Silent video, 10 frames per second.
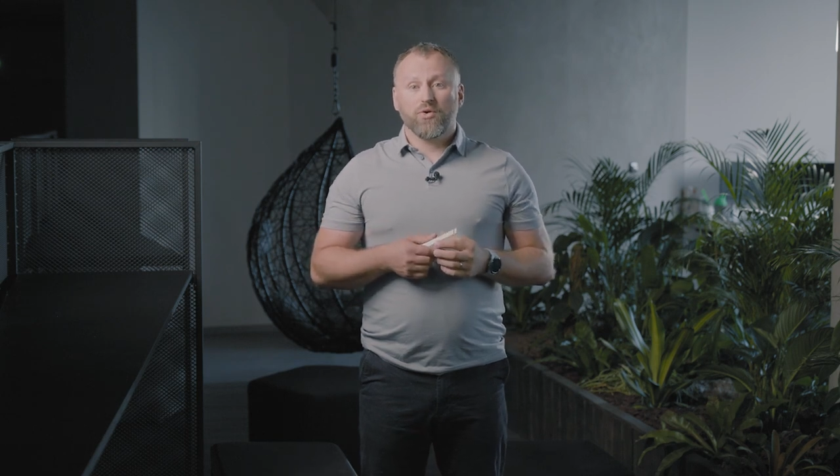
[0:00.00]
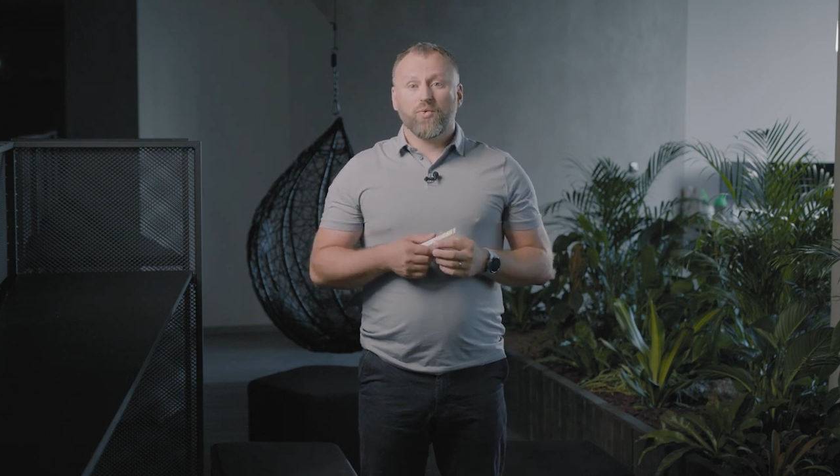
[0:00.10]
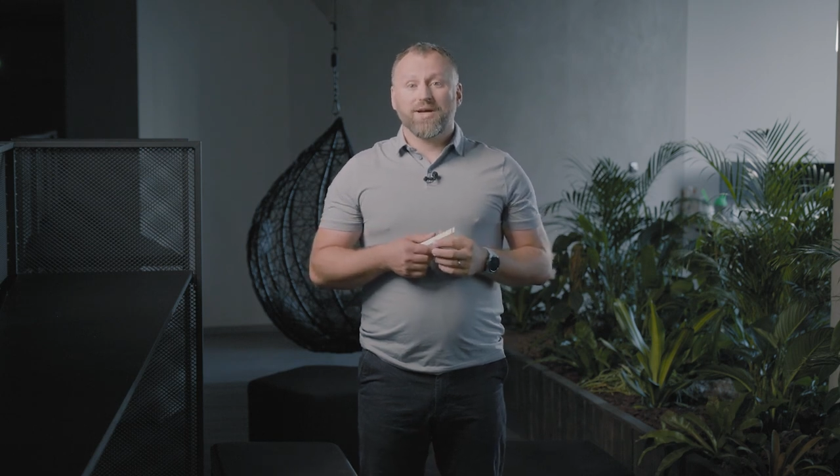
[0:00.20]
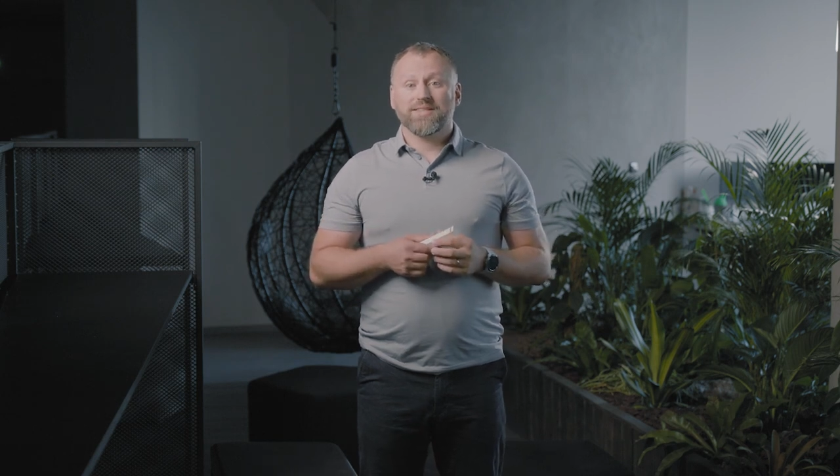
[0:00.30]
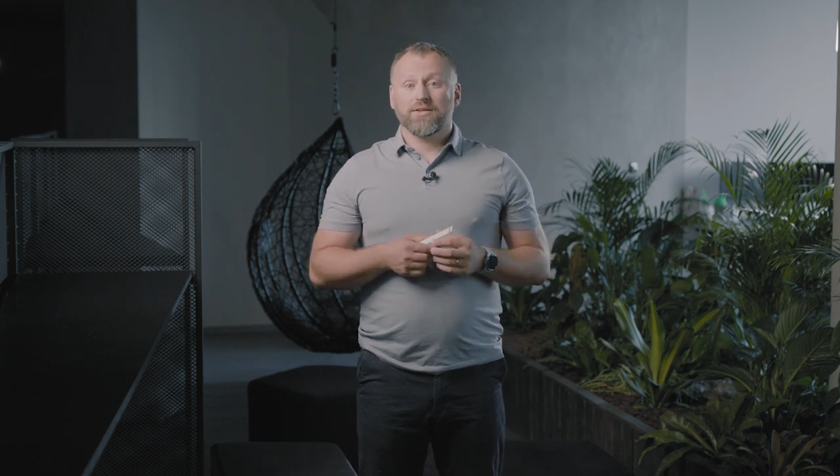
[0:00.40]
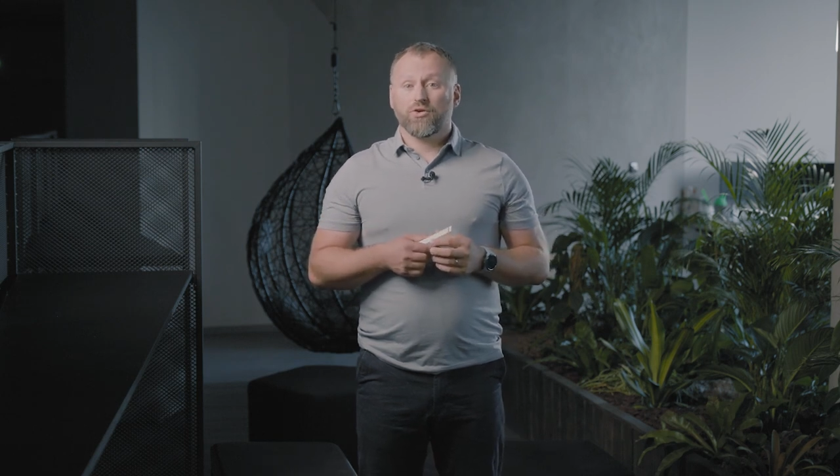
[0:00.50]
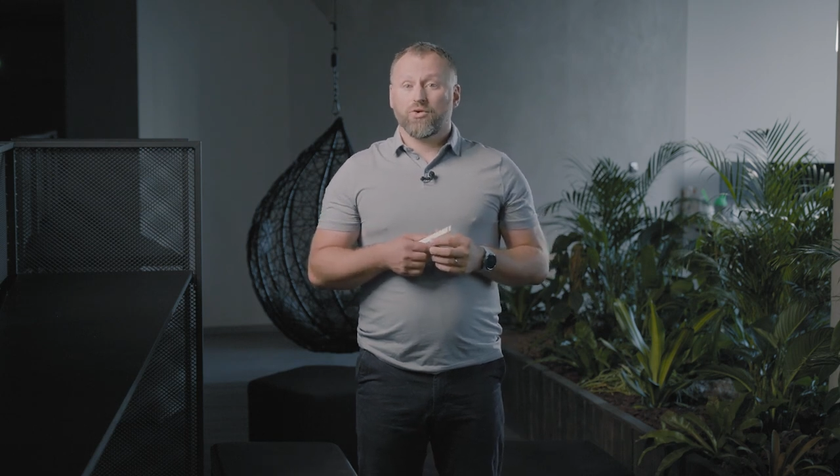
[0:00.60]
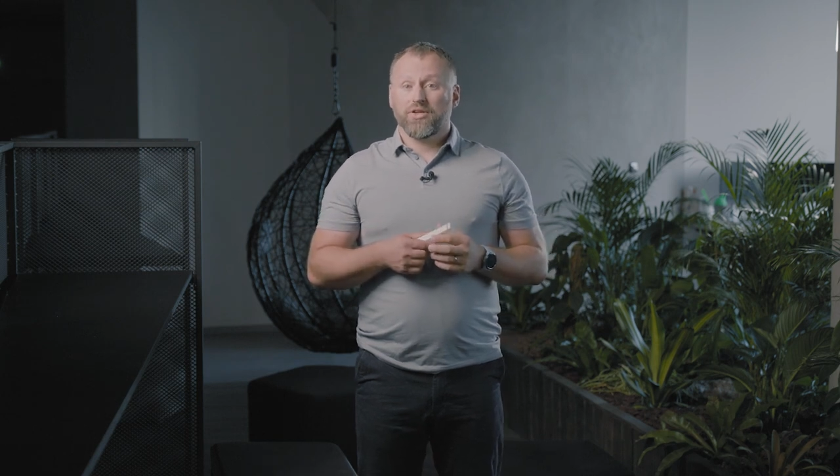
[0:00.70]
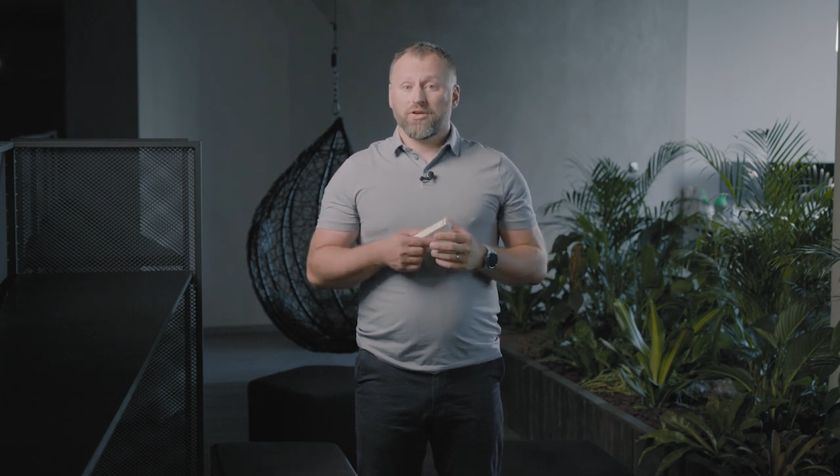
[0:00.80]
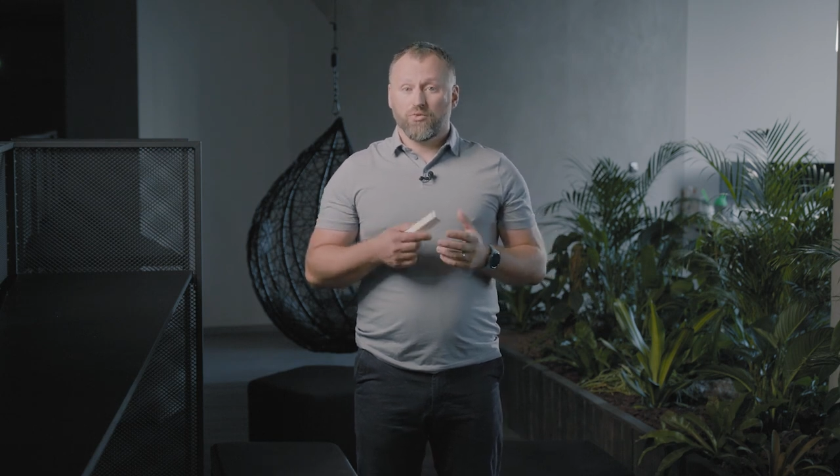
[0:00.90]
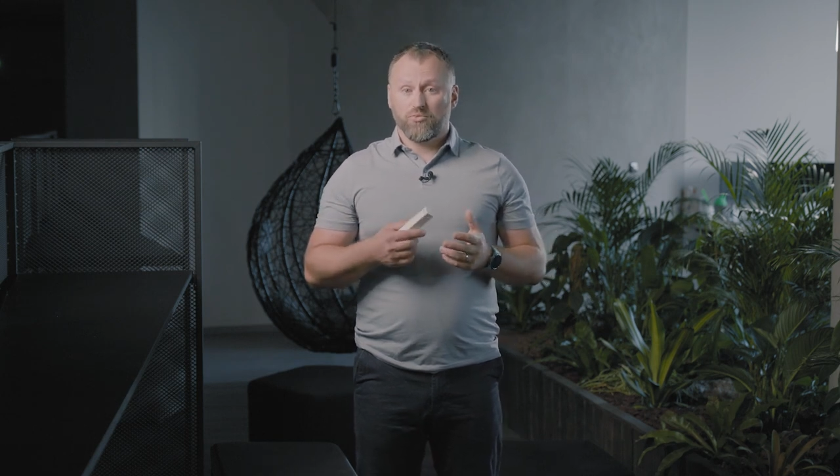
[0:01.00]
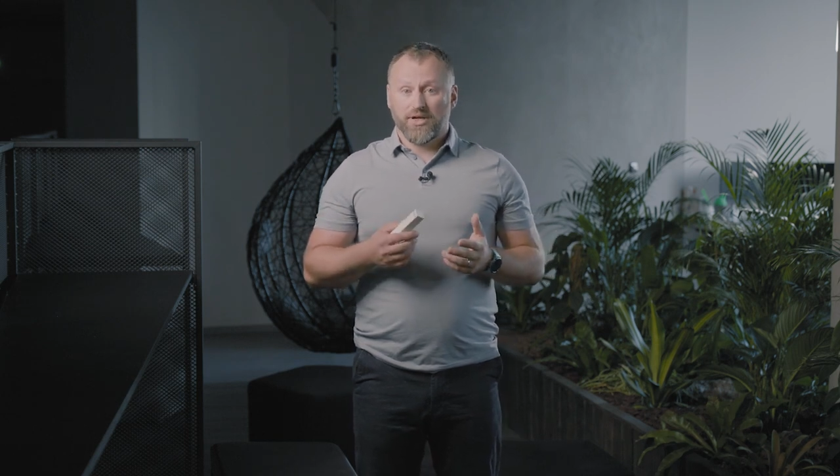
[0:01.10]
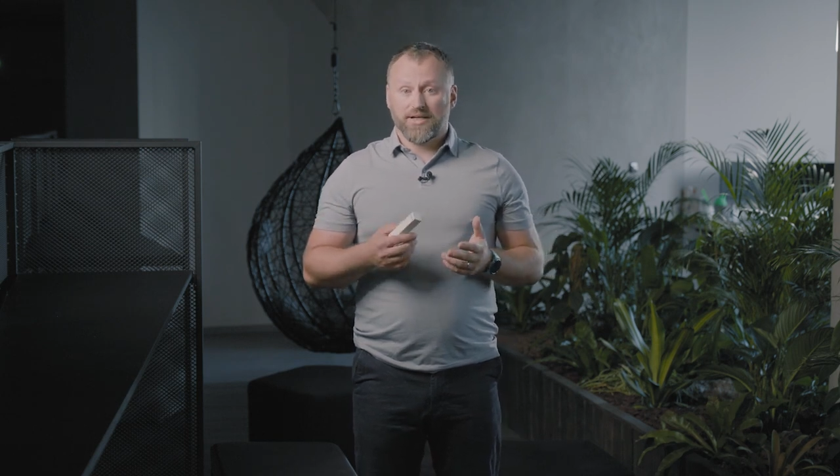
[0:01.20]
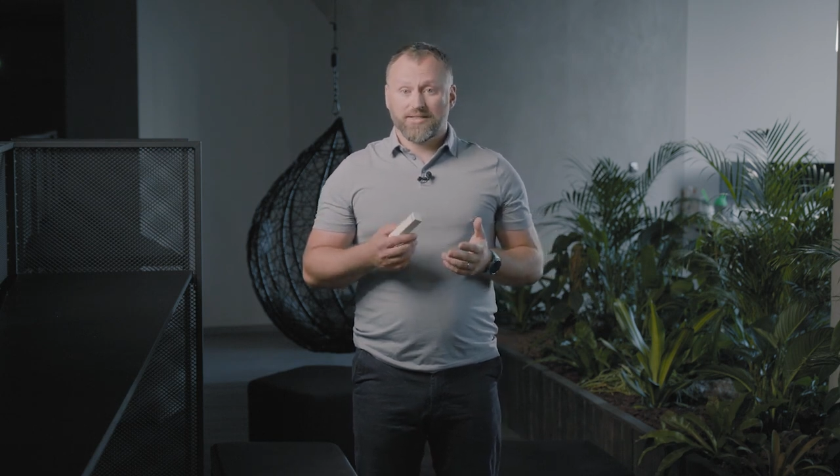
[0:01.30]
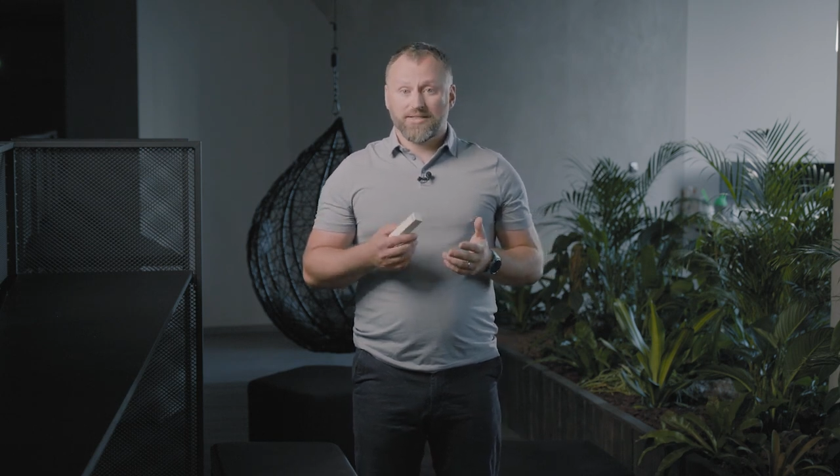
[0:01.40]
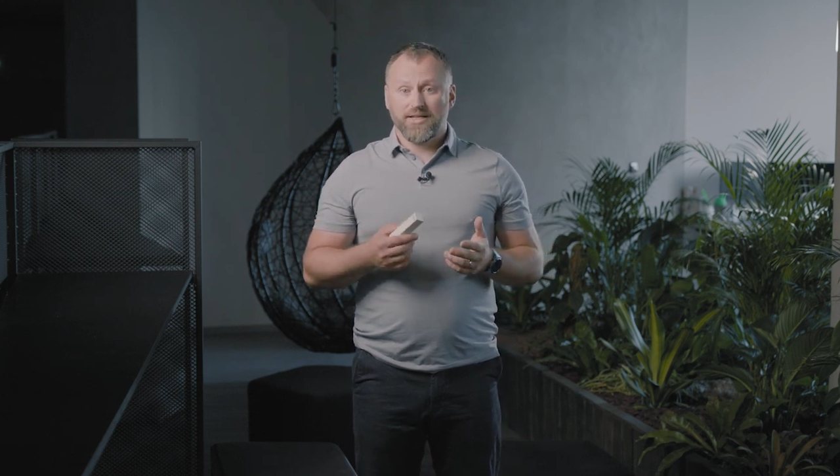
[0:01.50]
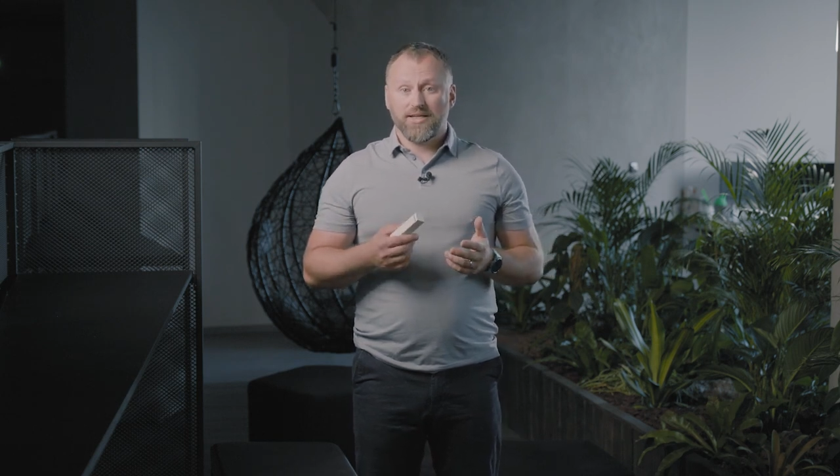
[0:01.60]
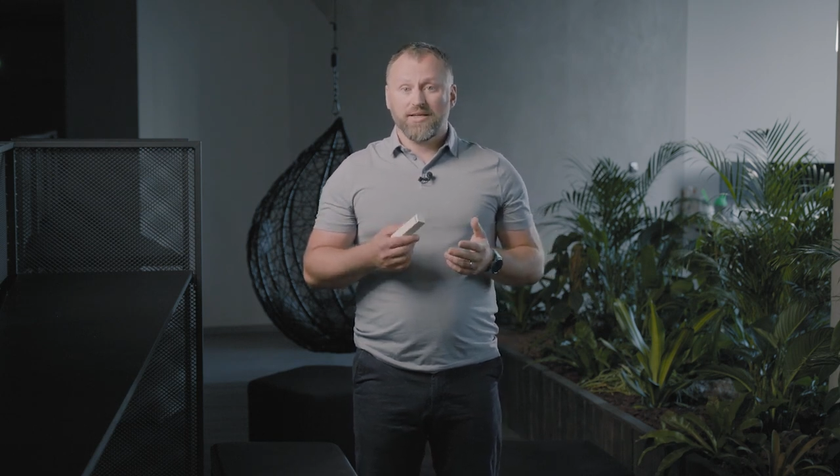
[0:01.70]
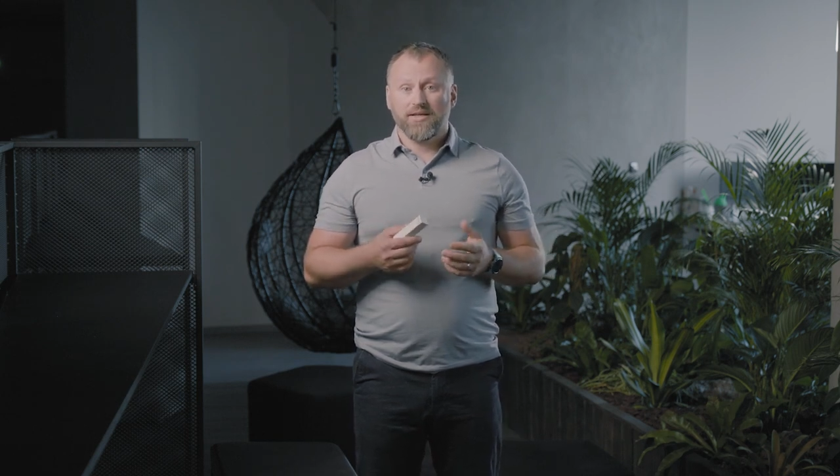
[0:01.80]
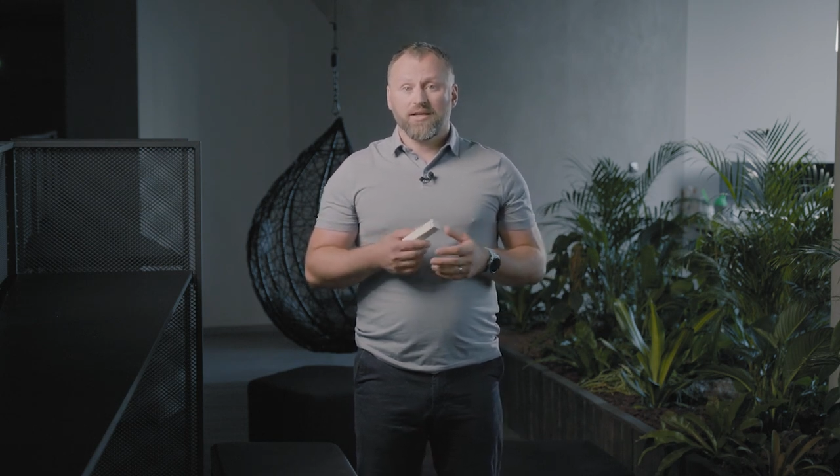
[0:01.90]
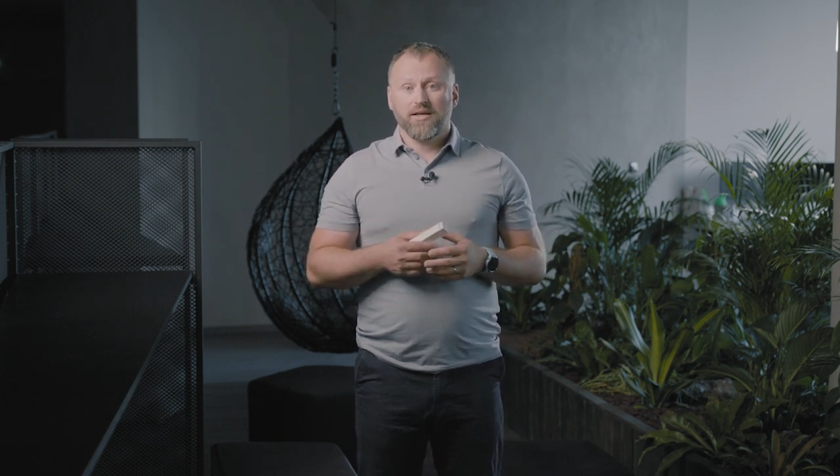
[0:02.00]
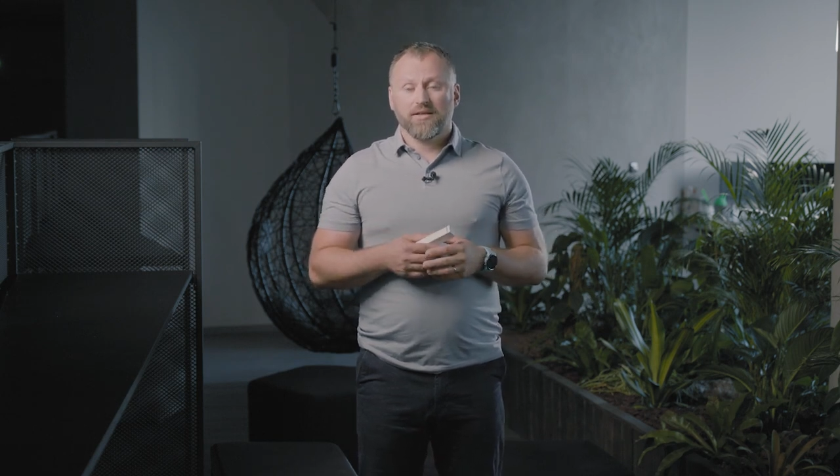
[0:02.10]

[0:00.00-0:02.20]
which allows remote changes